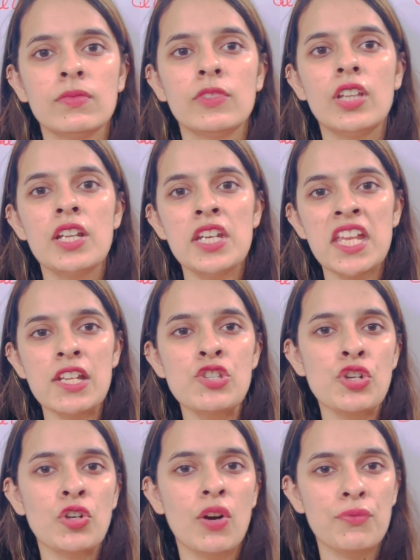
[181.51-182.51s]
the
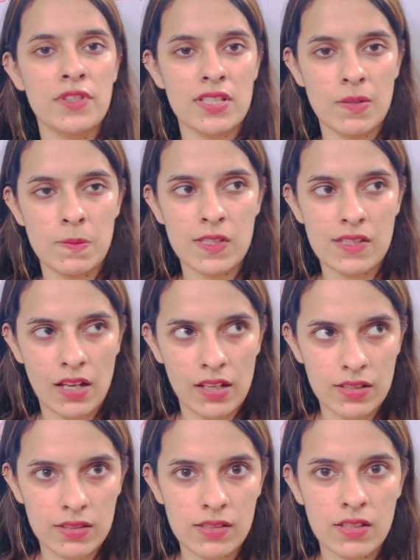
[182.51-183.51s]
nature of a
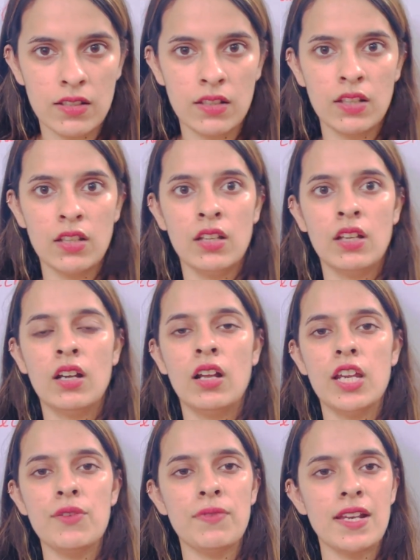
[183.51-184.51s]
substance.
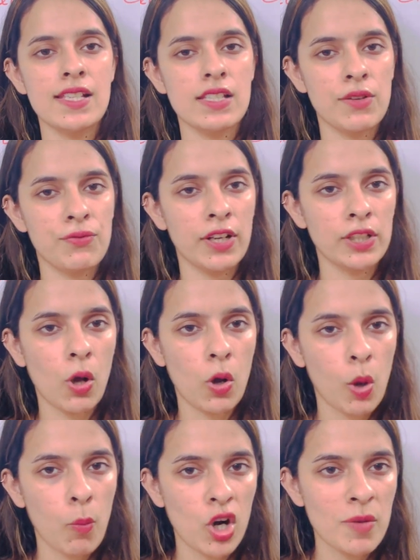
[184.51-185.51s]
If I talk
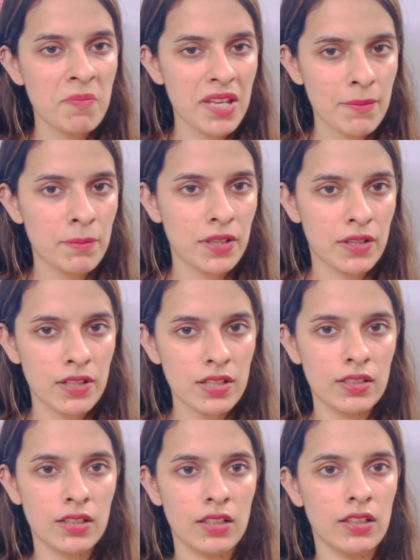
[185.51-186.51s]
about paper,
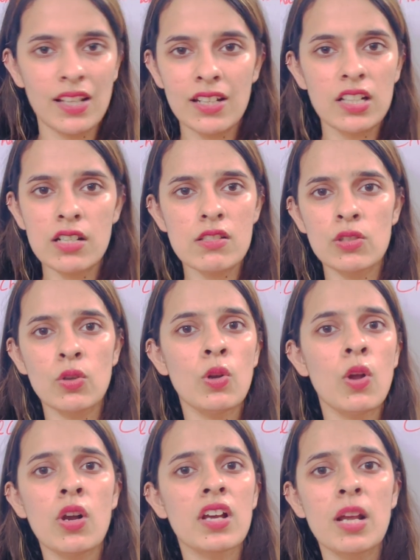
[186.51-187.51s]
then it is no
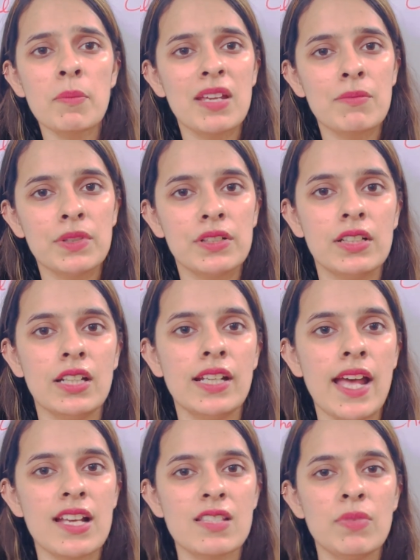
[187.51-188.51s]
longer a paper. It
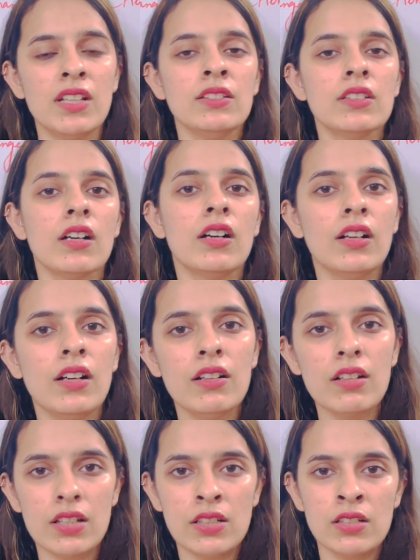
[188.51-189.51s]
has been turned
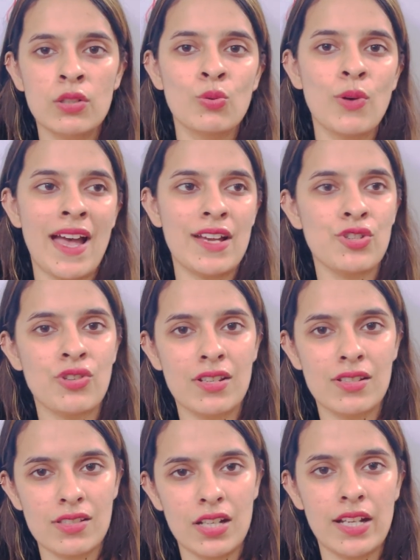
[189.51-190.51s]
into
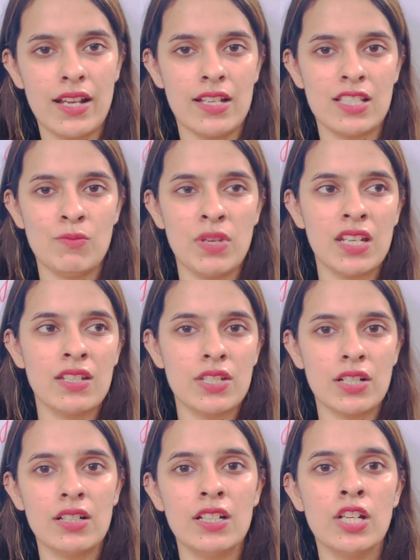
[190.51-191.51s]
ashes. It has been
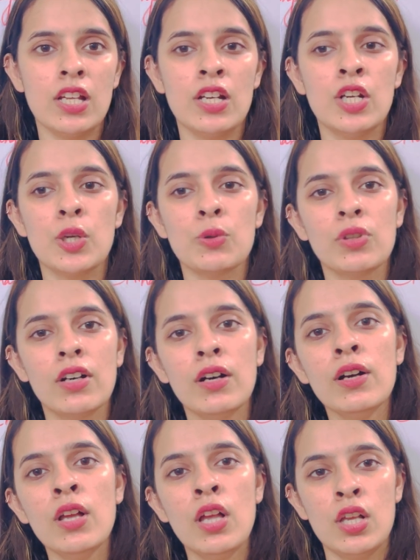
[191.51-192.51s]
turned into
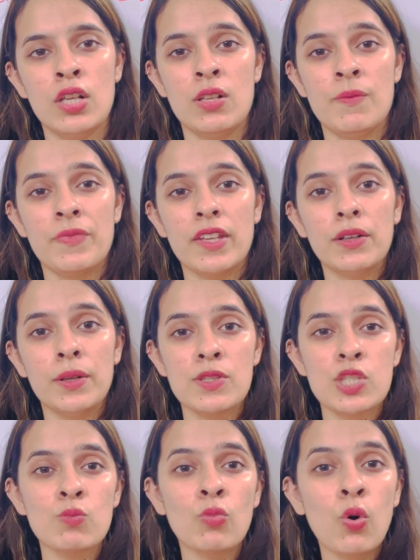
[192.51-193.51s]
the
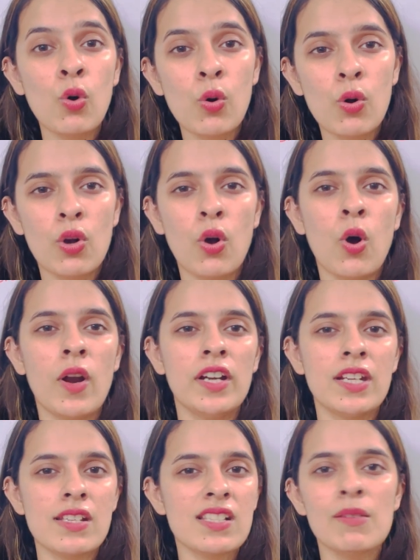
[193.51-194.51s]
smoke, or it
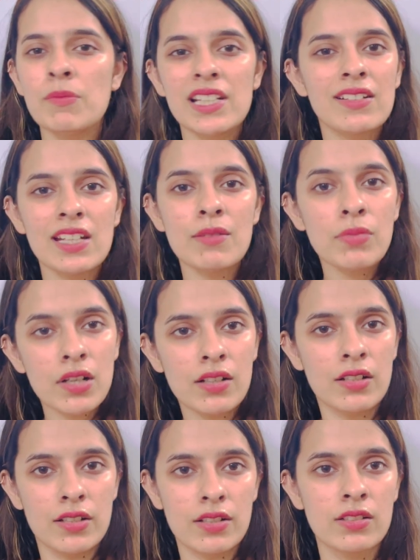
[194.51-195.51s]
is completely
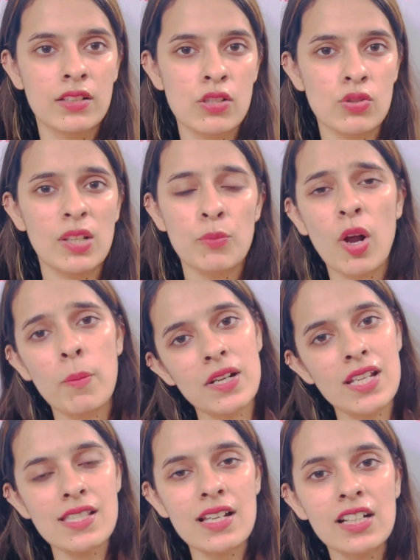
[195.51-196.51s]
burnt. So the
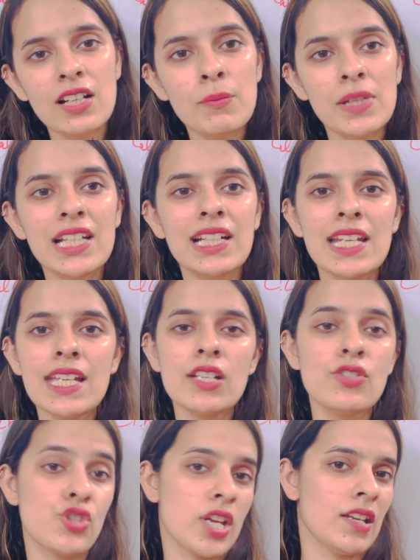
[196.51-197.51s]
properties are completely
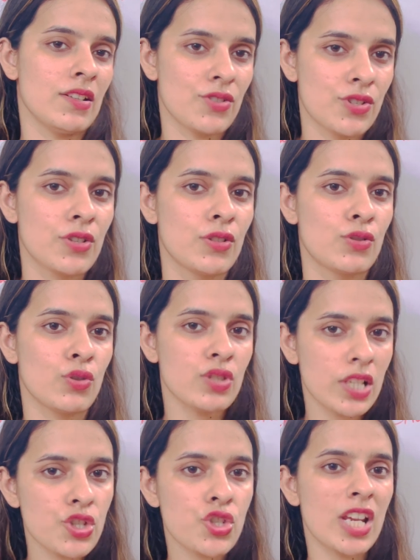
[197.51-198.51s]
changed. So
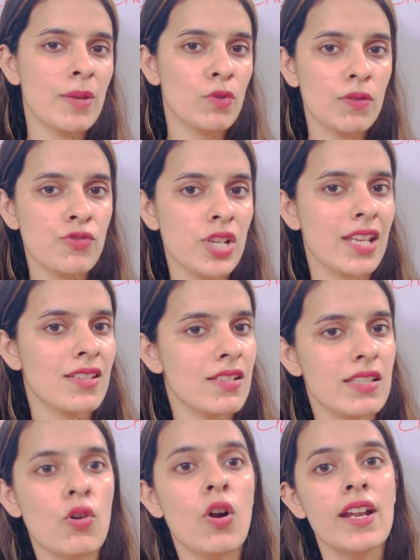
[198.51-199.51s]
such type of change is
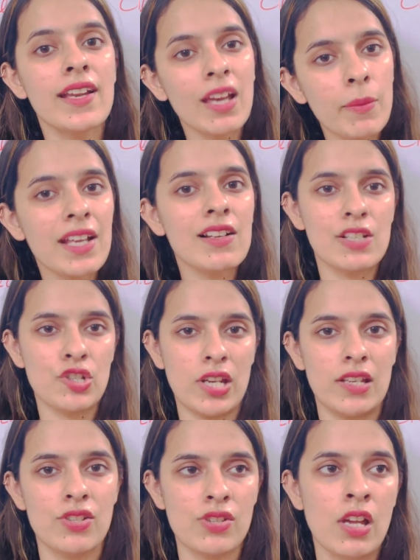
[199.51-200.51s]
called a chemical
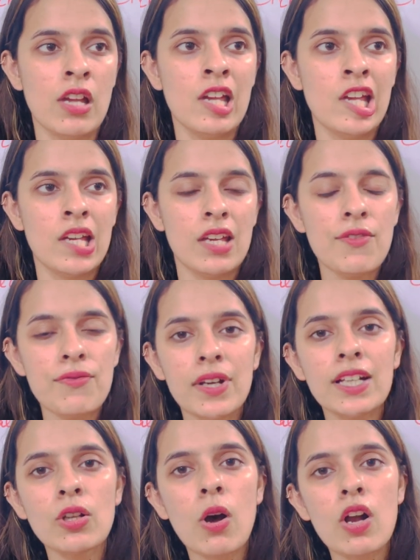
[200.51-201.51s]
change. If
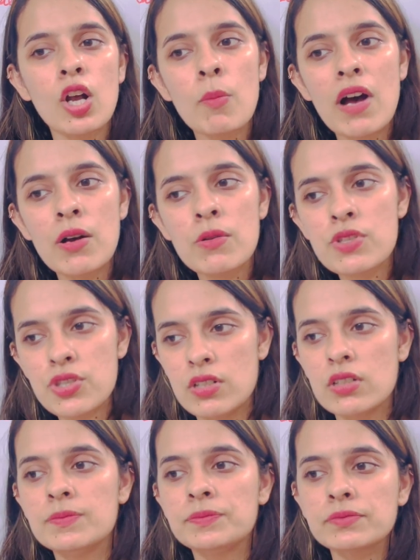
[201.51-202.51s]
I talk about
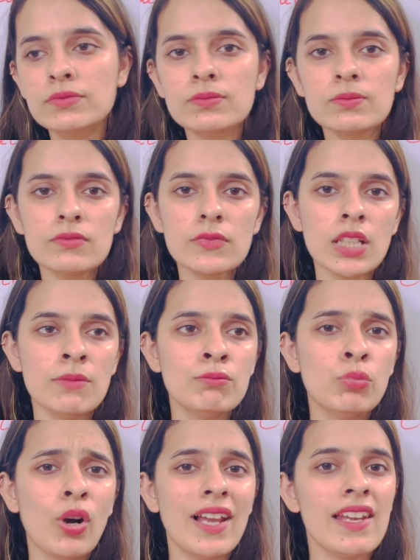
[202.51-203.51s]

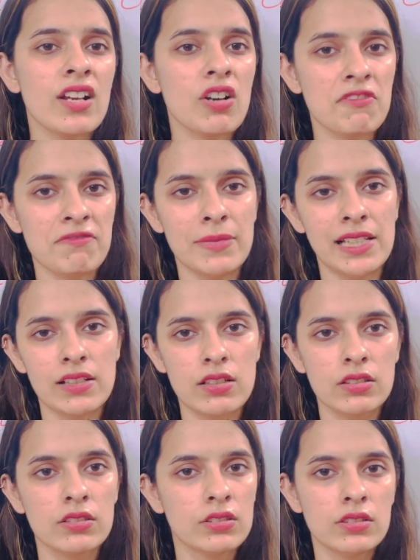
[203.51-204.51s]
boiling of milk,
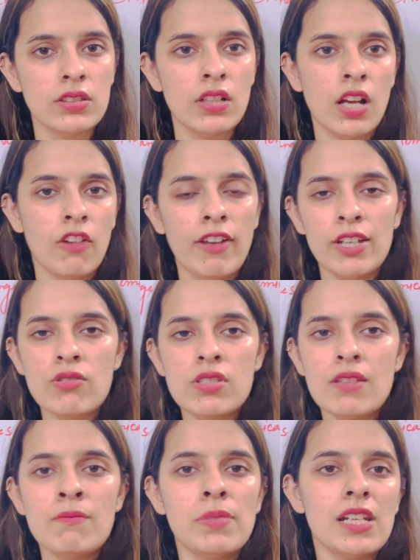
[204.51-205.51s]
when you
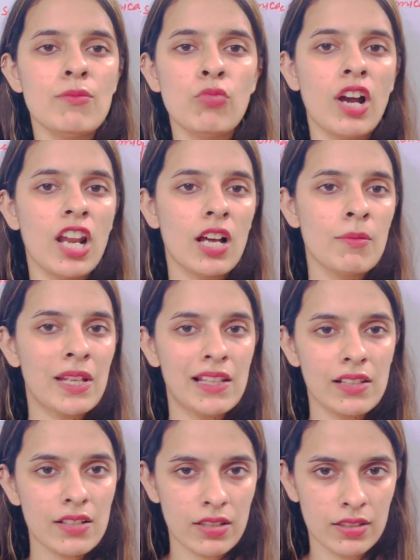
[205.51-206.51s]
simply boil a
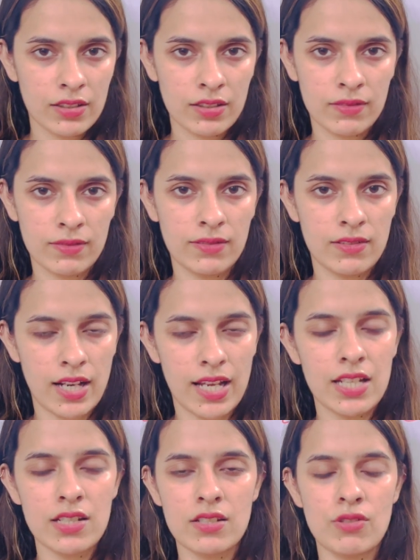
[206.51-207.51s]
milk,
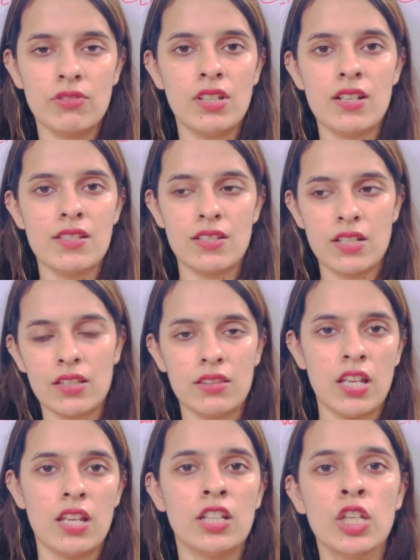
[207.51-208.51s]
right? So there is
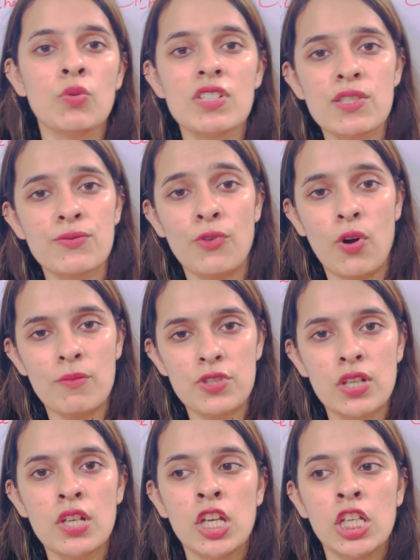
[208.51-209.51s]
nothing new is formed.
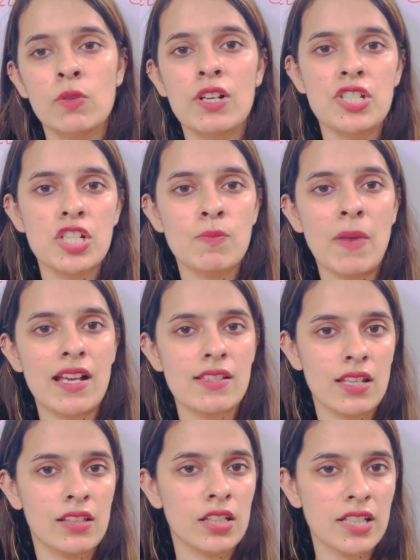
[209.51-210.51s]
You are just
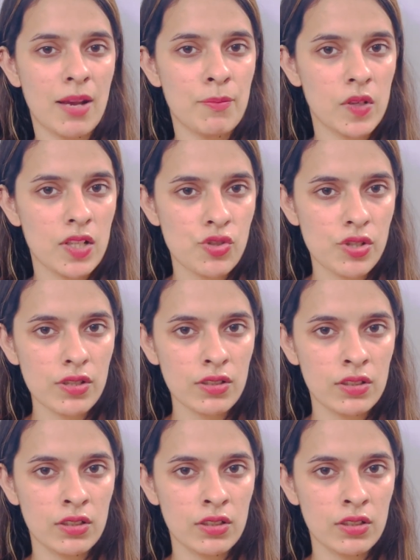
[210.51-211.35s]
passing the temperature,